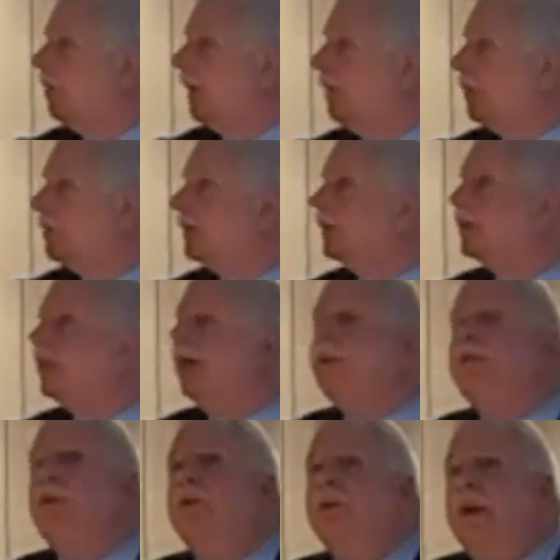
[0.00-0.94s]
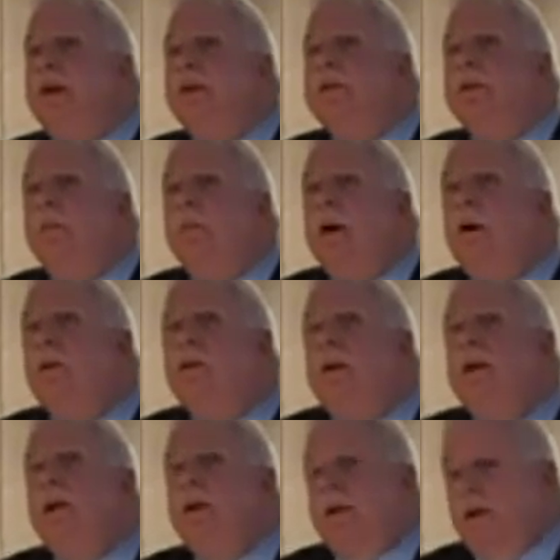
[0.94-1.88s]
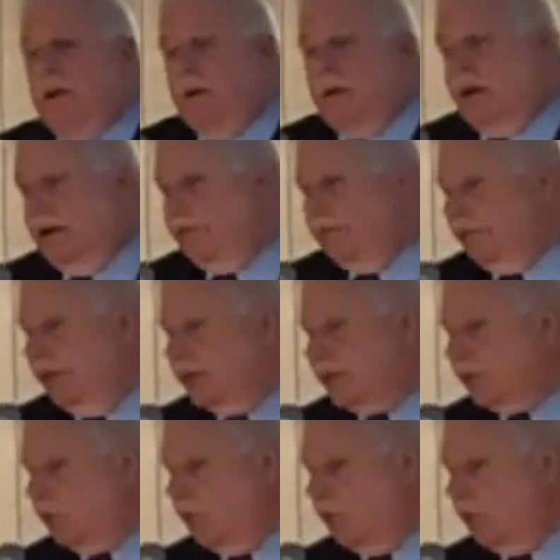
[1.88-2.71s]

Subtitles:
people to say a few things about this